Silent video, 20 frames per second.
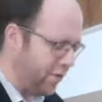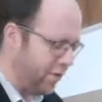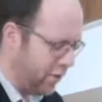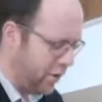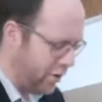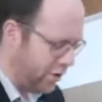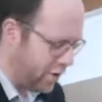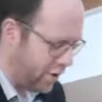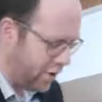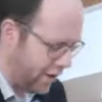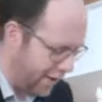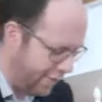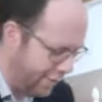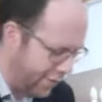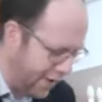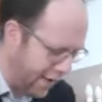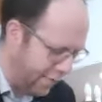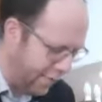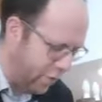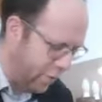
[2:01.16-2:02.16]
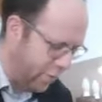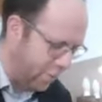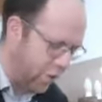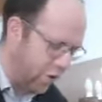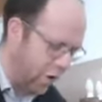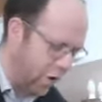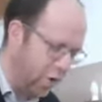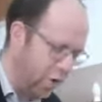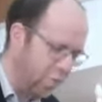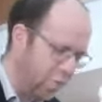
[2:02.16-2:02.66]
later on, you're going to have the
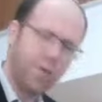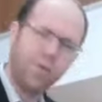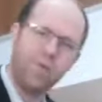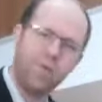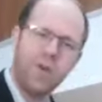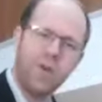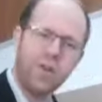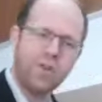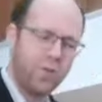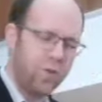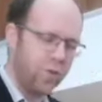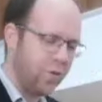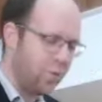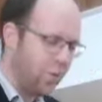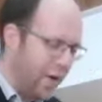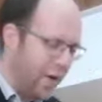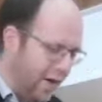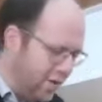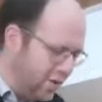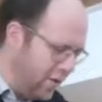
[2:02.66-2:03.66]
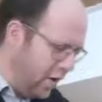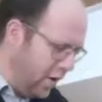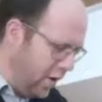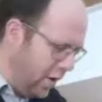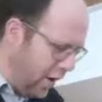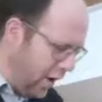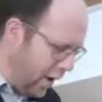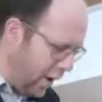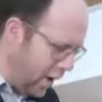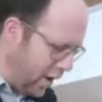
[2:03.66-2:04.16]
book open in front of you as well.
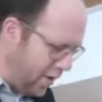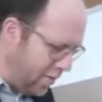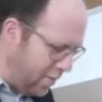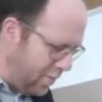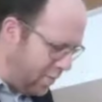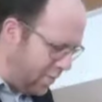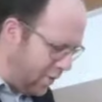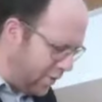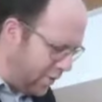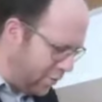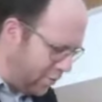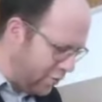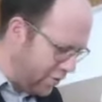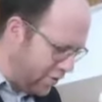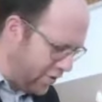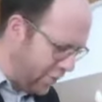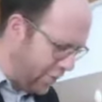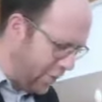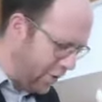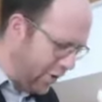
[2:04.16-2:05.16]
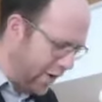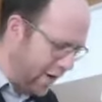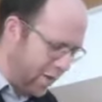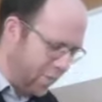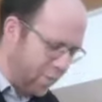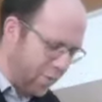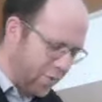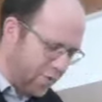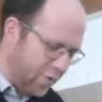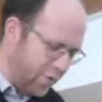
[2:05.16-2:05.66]
Unfortunately, we aren't
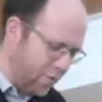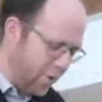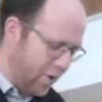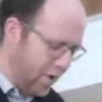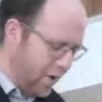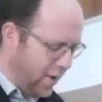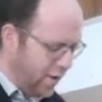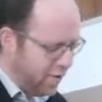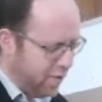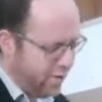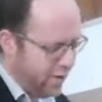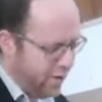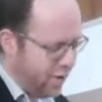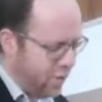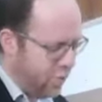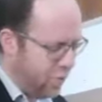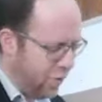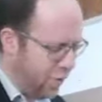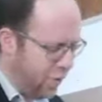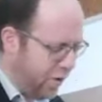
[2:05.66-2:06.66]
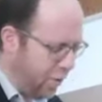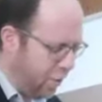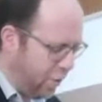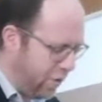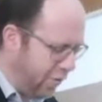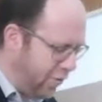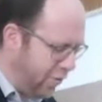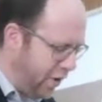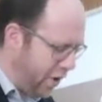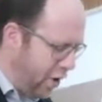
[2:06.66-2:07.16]
able to sync it with
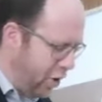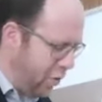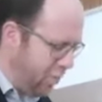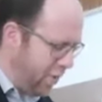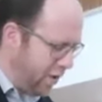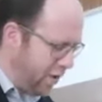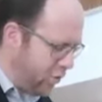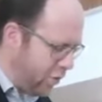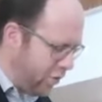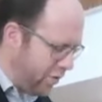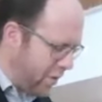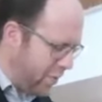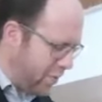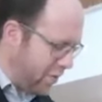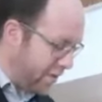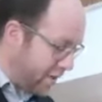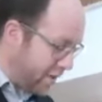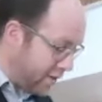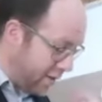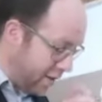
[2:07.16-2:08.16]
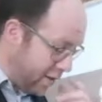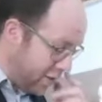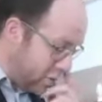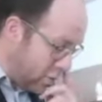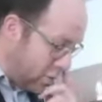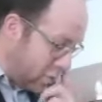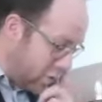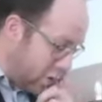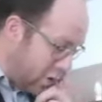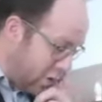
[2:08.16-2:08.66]
the video, but source number
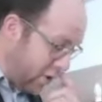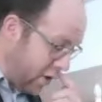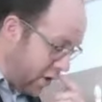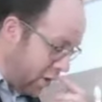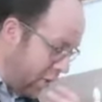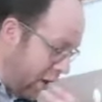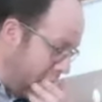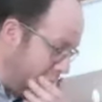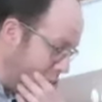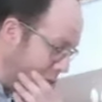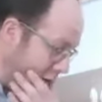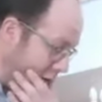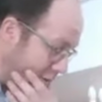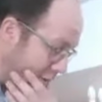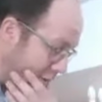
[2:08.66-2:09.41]
62. So this is the Gemara in